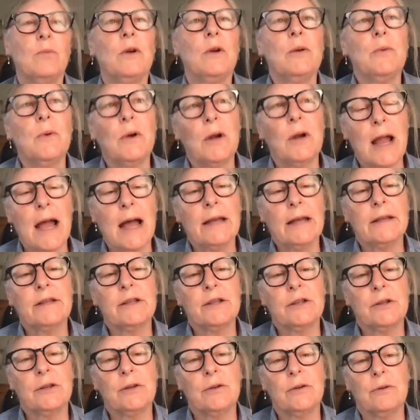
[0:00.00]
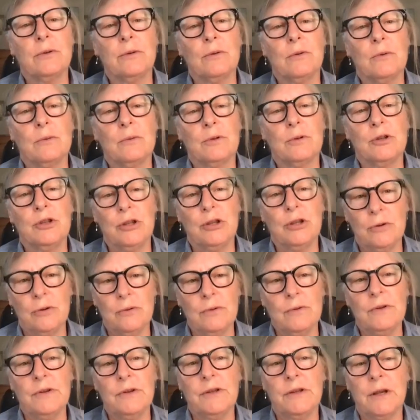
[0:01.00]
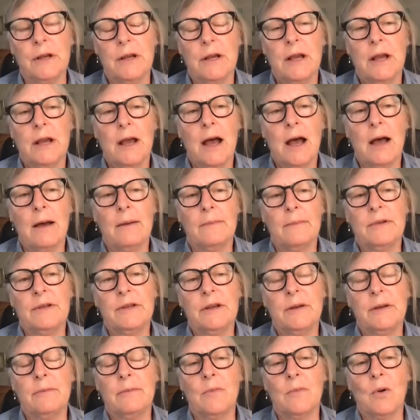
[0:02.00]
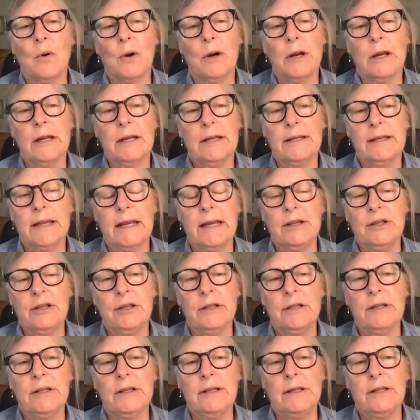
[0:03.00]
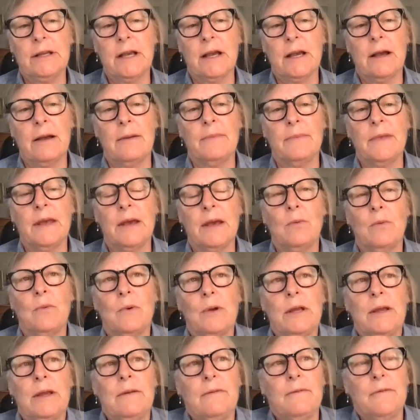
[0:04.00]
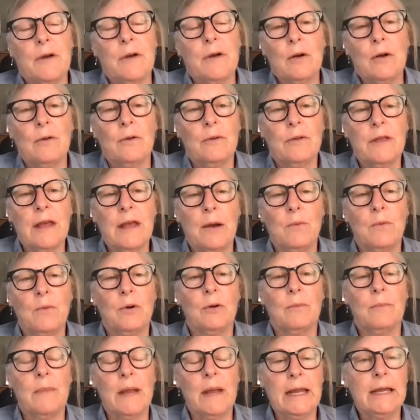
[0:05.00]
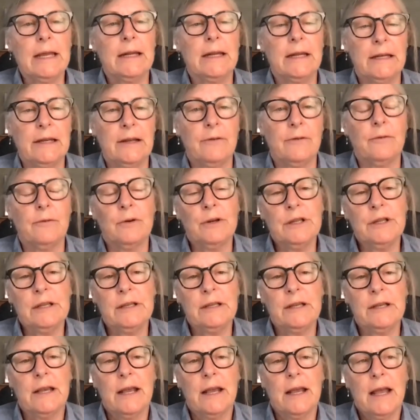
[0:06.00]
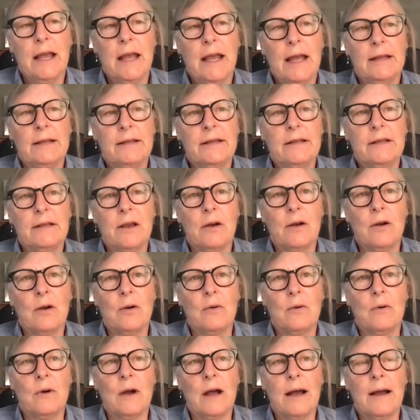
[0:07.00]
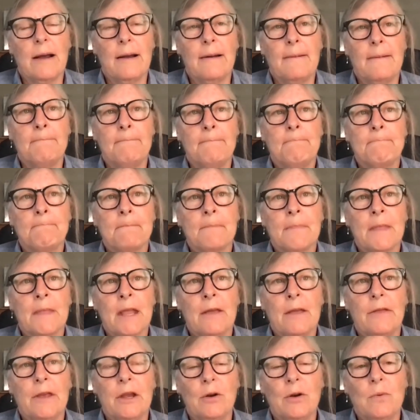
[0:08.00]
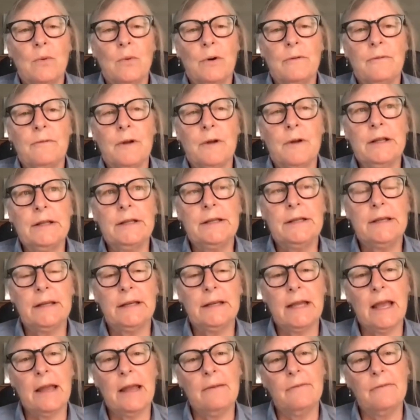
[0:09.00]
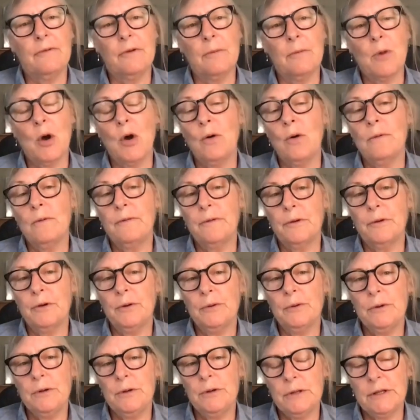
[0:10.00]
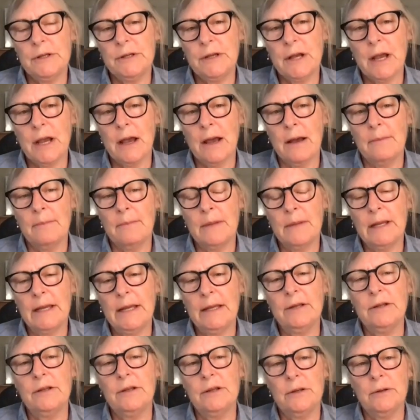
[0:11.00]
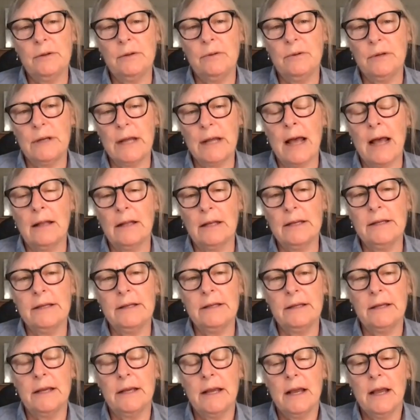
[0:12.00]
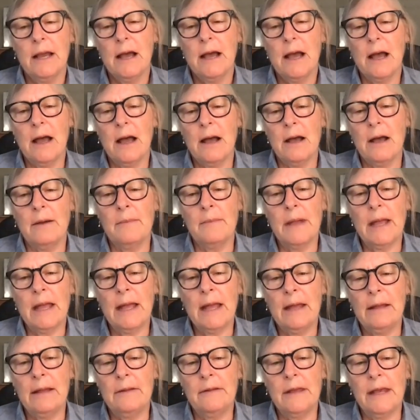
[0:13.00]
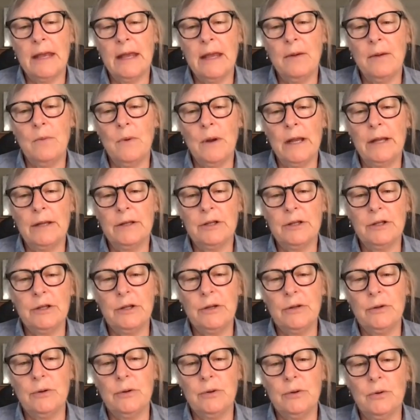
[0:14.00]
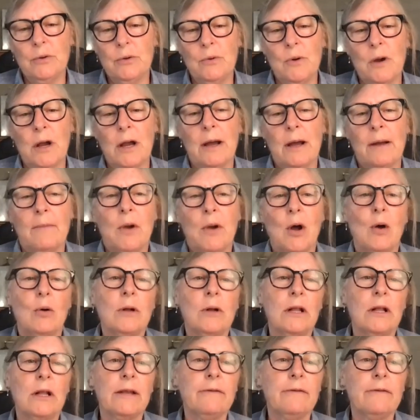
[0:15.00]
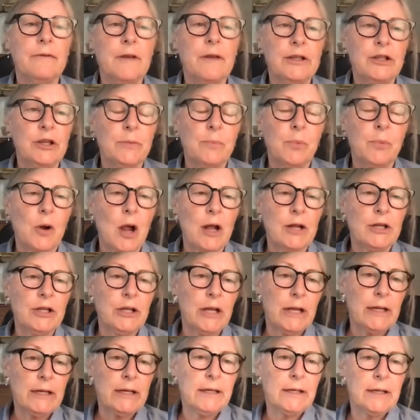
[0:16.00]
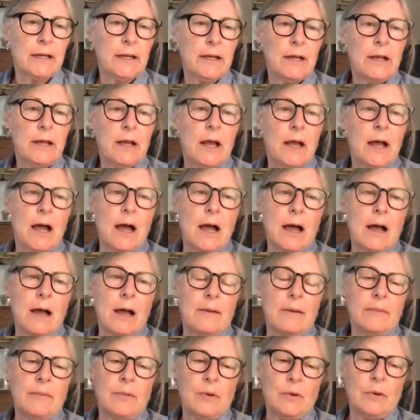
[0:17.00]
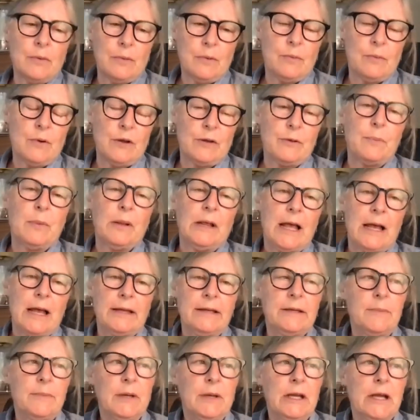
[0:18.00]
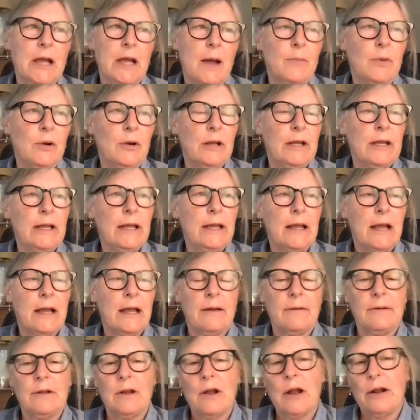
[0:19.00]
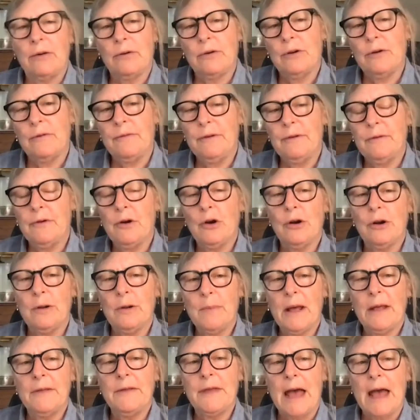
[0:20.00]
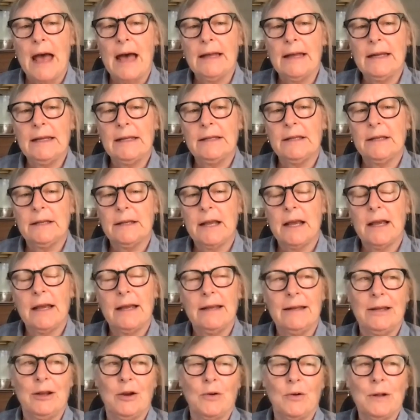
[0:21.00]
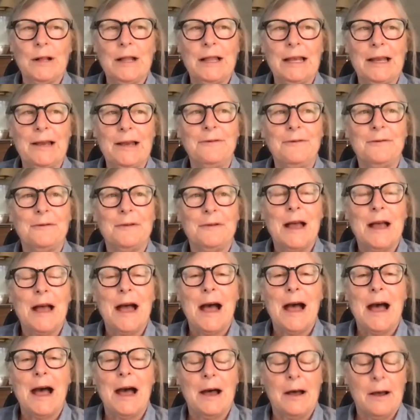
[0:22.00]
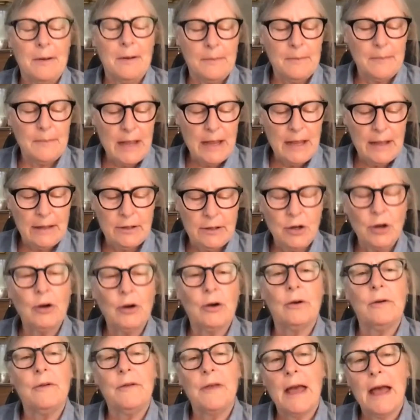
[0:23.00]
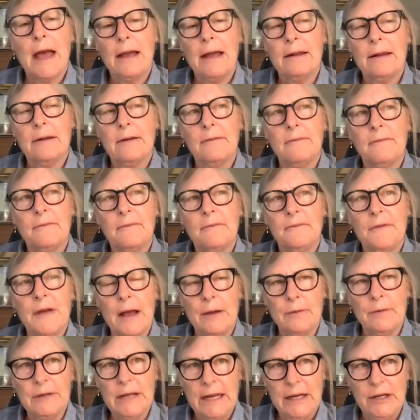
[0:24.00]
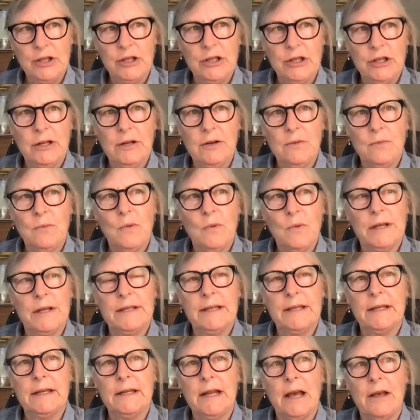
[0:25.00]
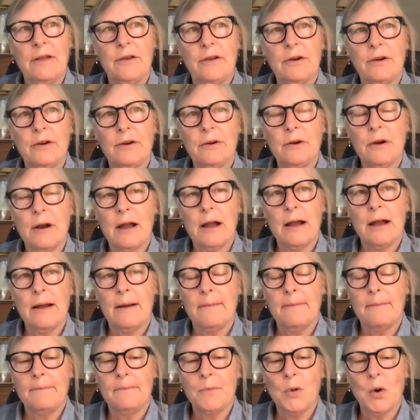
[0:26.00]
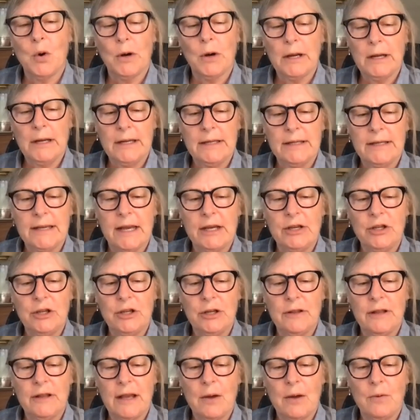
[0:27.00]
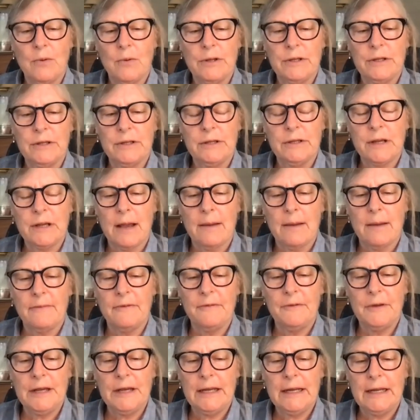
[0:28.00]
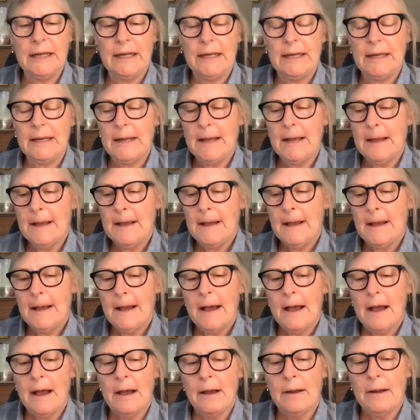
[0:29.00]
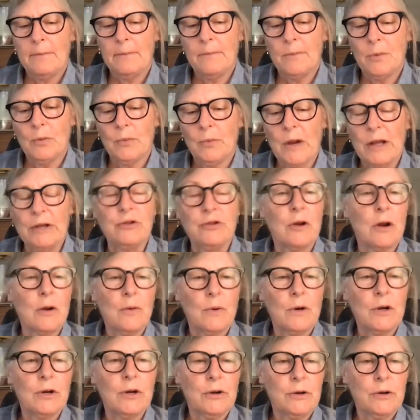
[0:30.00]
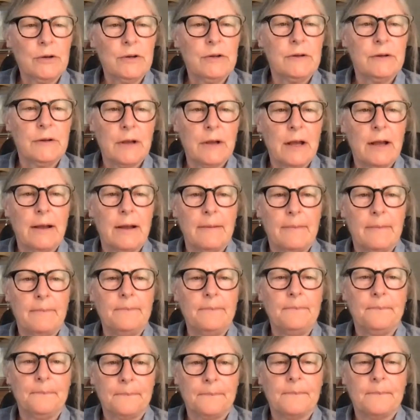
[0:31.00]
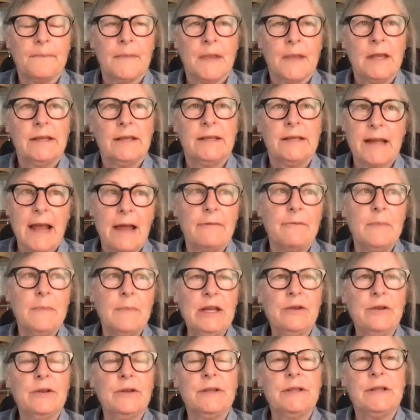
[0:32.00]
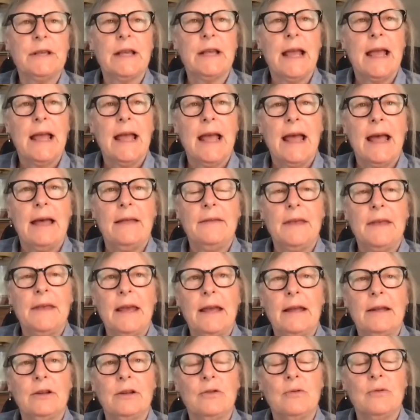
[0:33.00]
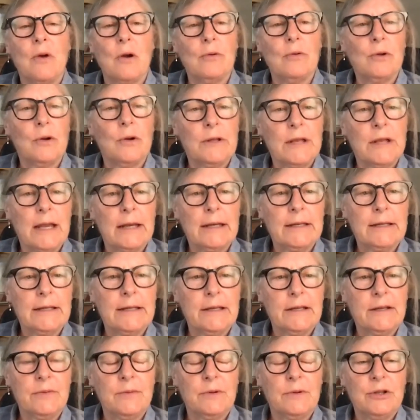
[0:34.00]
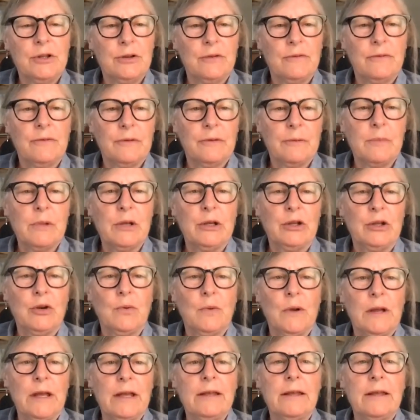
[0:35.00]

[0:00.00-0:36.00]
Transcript: were asked to choose some organizations that we felt that were making a difference. And so there were funds that came from Whole Foods into Dallas, and they went to Oak Cliff Veggie Project with Ples Montgomery. I don't know if you've heard about that. It's an Oak Cliff, and Heard That Foundation was another organization that was feeding restaurant workers staff meals. And then Grow North Texas, which you're familiar with,